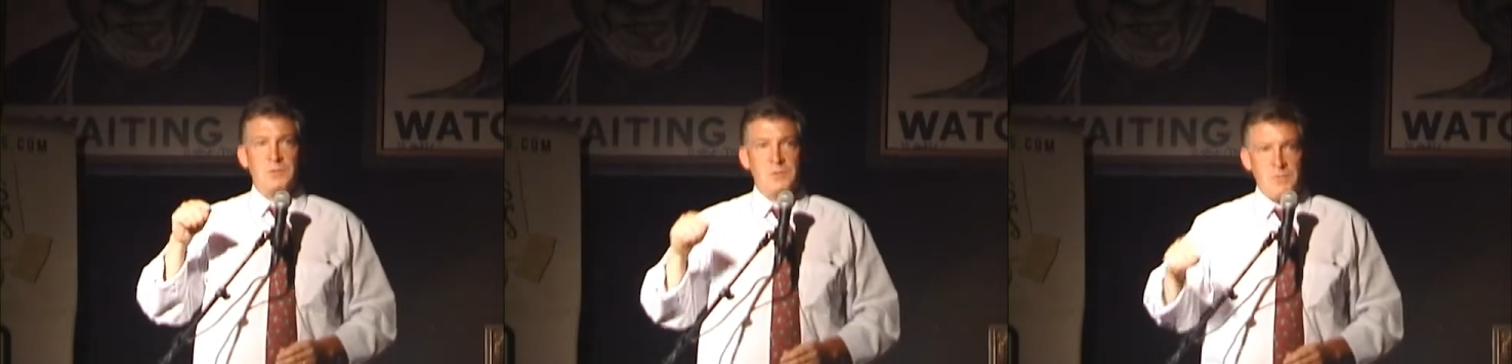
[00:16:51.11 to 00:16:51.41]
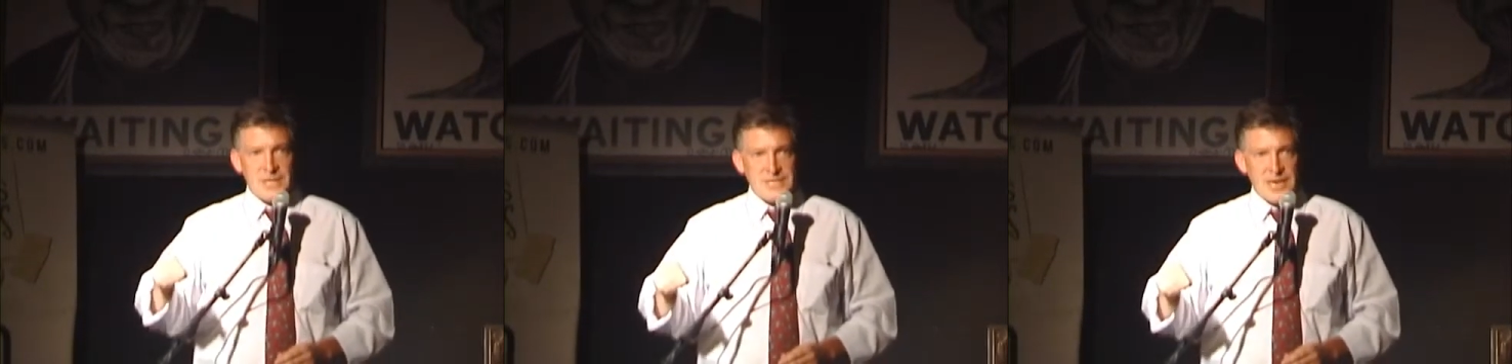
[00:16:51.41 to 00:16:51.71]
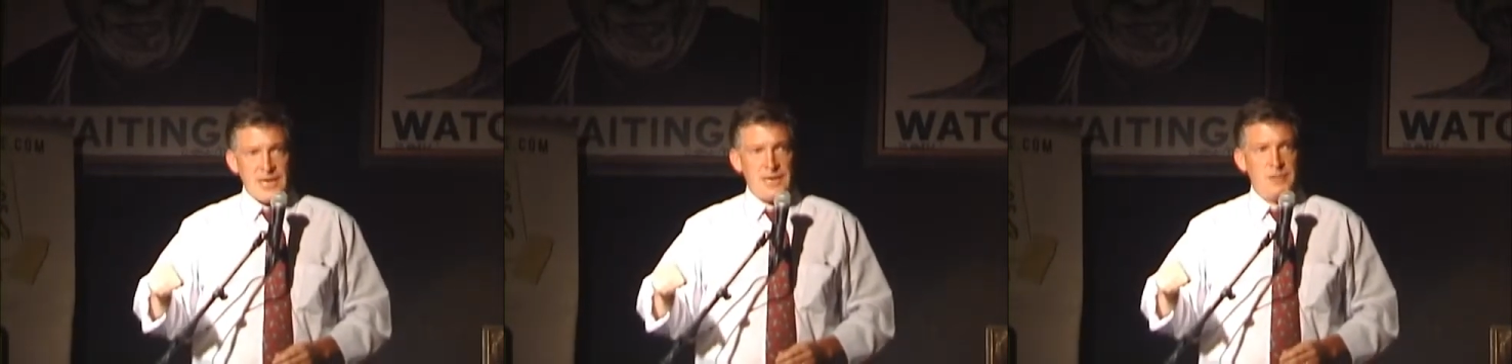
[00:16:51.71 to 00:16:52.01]
The
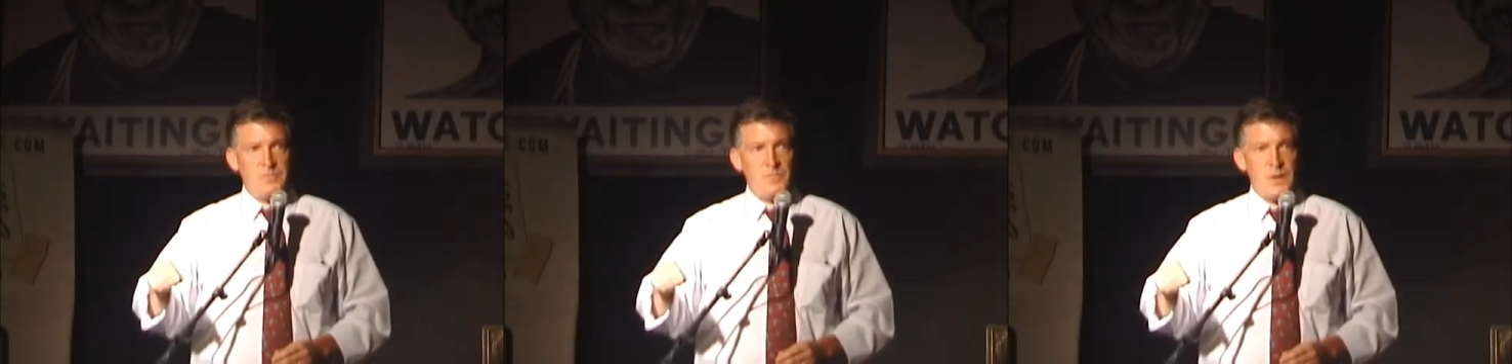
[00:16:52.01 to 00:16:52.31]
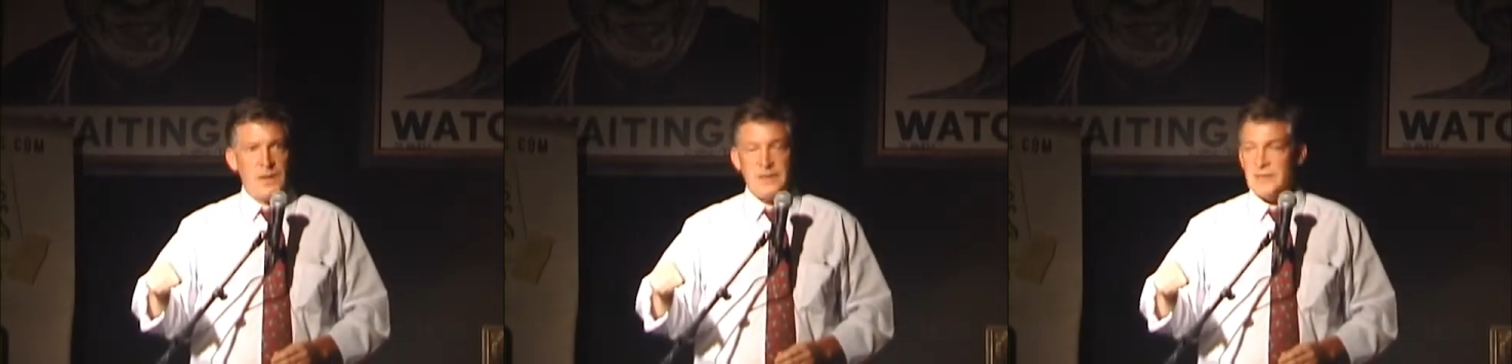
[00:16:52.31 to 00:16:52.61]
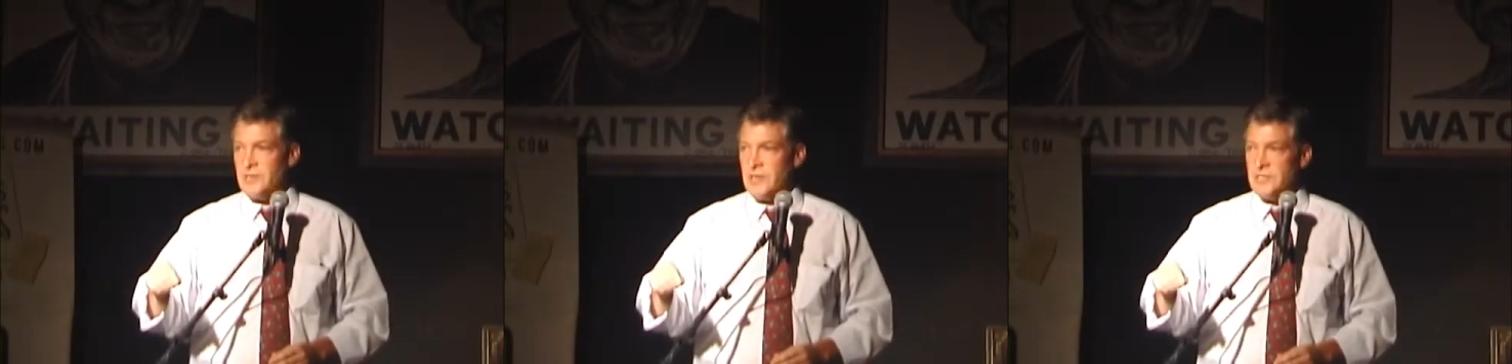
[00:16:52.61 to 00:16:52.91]
Montana
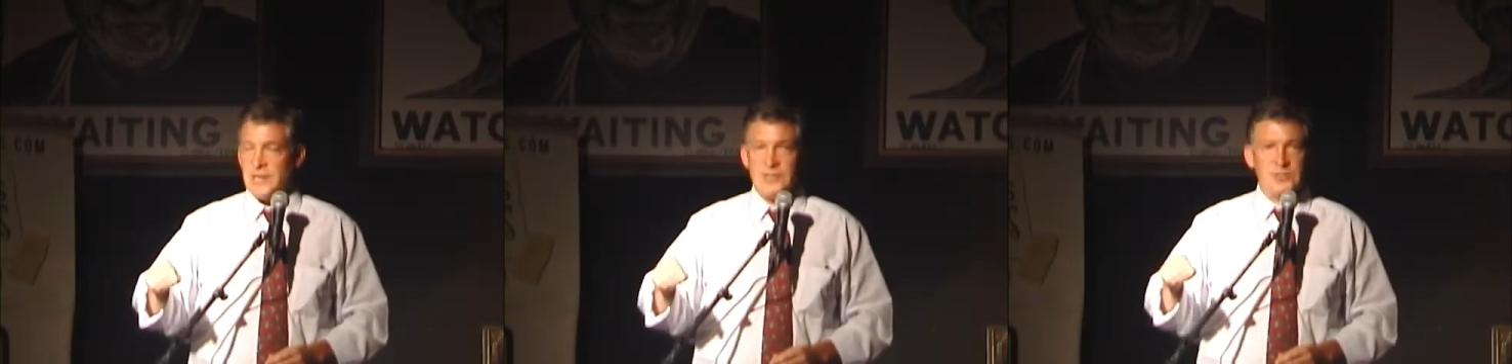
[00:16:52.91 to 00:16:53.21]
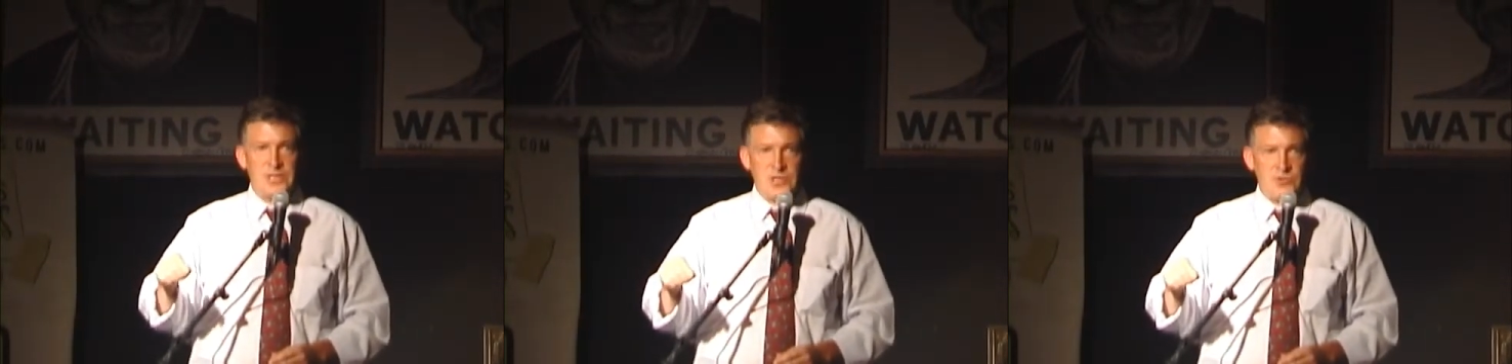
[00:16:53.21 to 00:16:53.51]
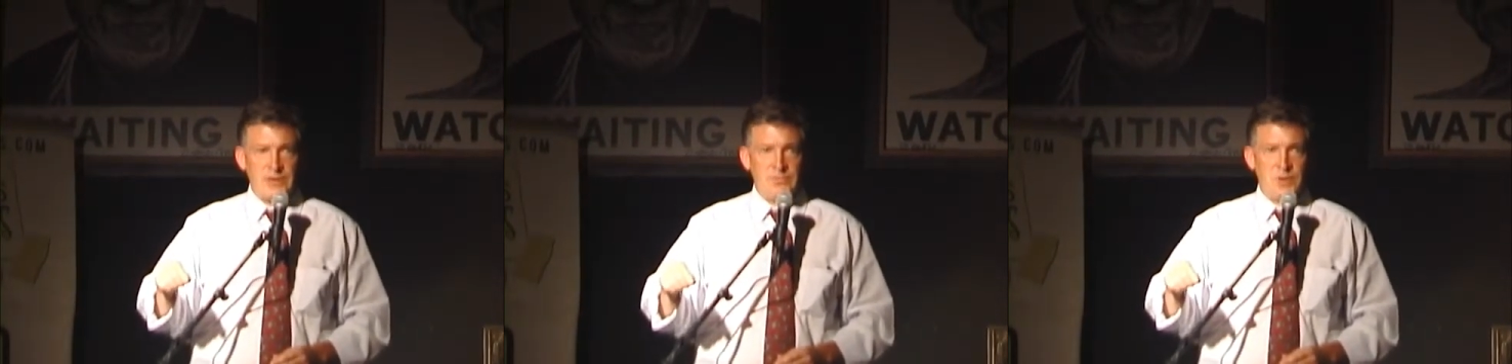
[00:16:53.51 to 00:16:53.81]
Attorney General did a
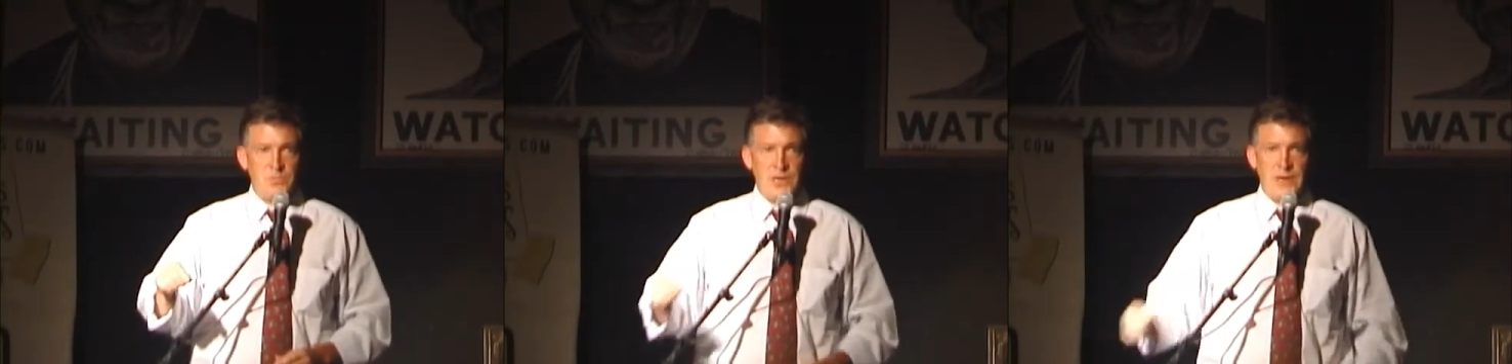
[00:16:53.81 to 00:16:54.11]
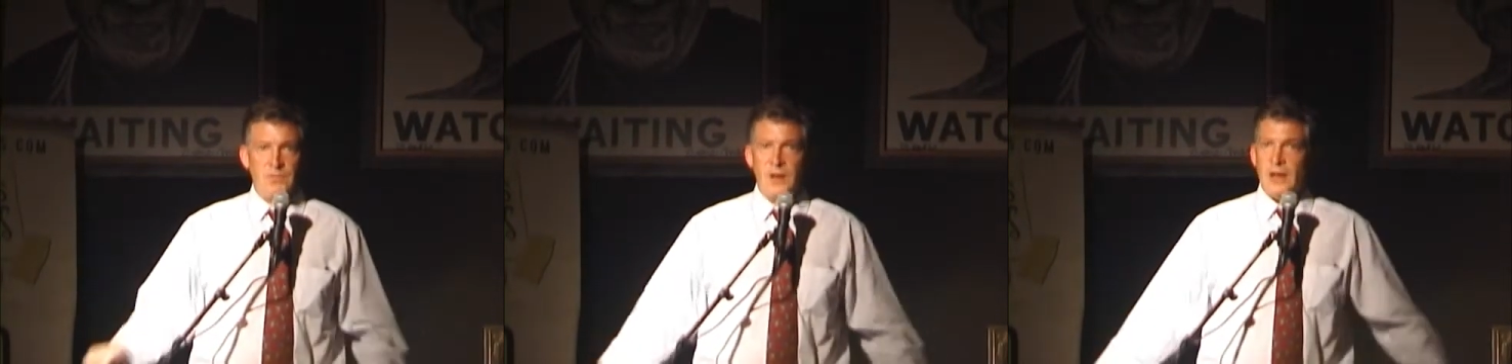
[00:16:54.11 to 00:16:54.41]
terrific brief.